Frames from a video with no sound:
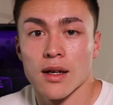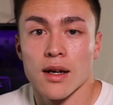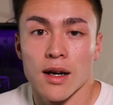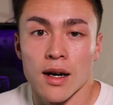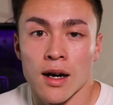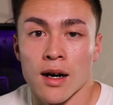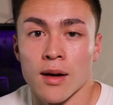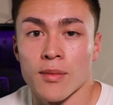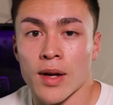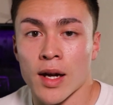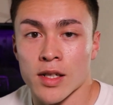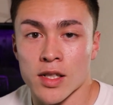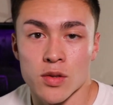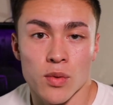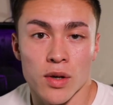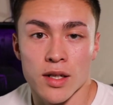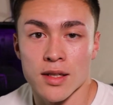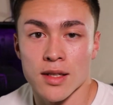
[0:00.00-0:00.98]
I
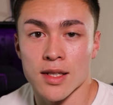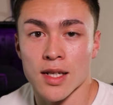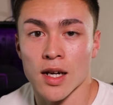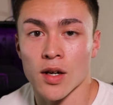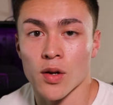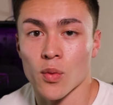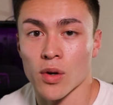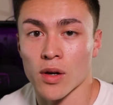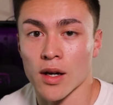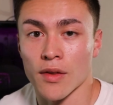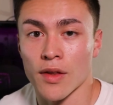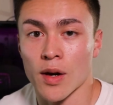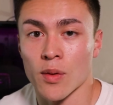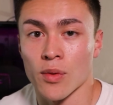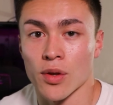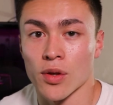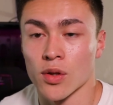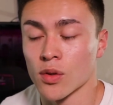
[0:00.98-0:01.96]
just want to sit down and work on
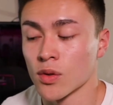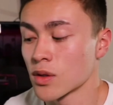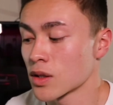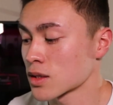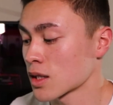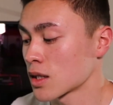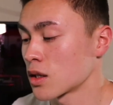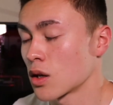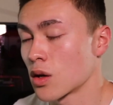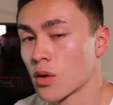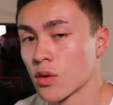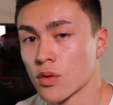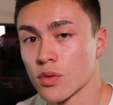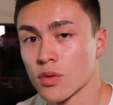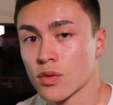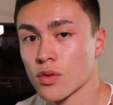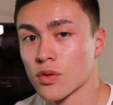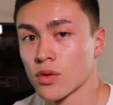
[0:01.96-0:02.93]
that with you because I know
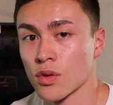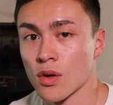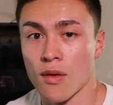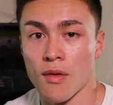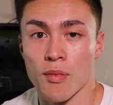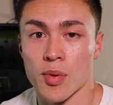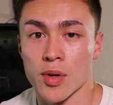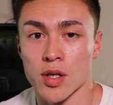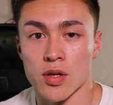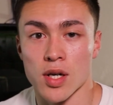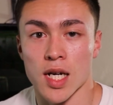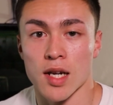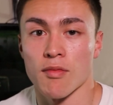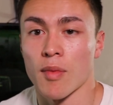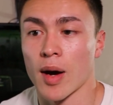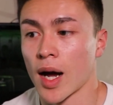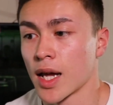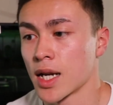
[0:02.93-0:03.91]
you have a pretty
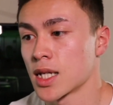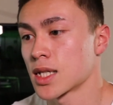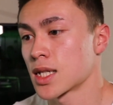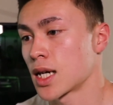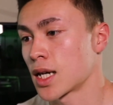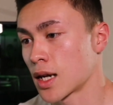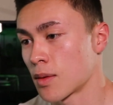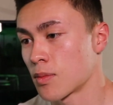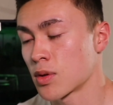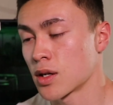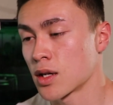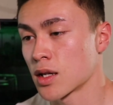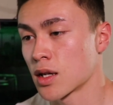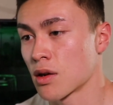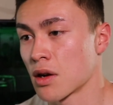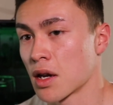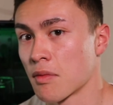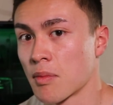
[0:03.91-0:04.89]
creative mind. I got a pretty
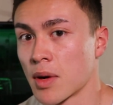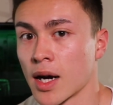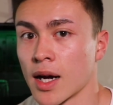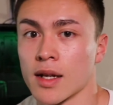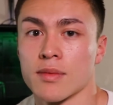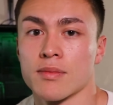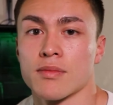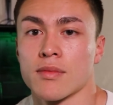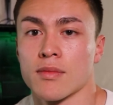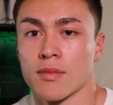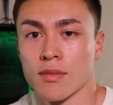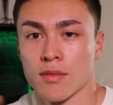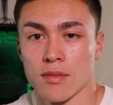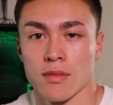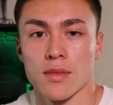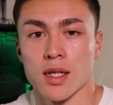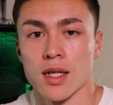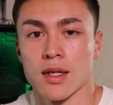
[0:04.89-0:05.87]
creative mind.
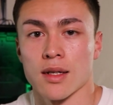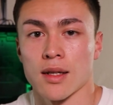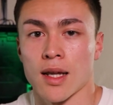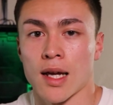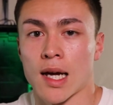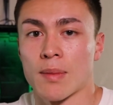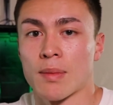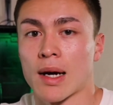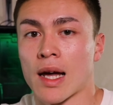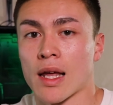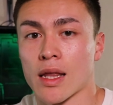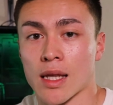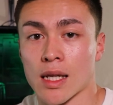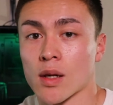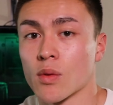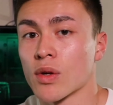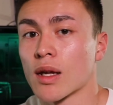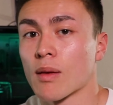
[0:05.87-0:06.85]
Collab, I
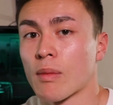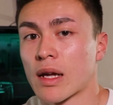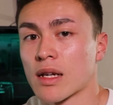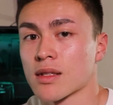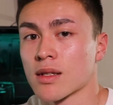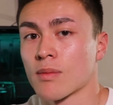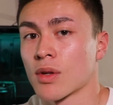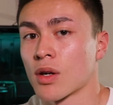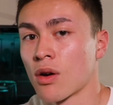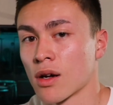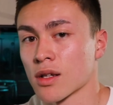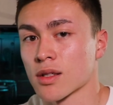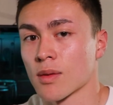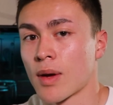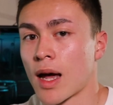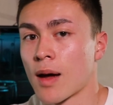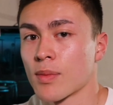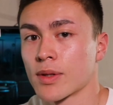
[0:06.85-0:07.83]
think we can make something
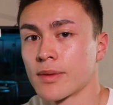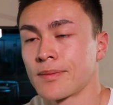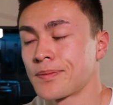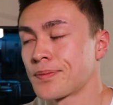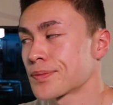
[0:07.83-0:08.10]
awesome happen.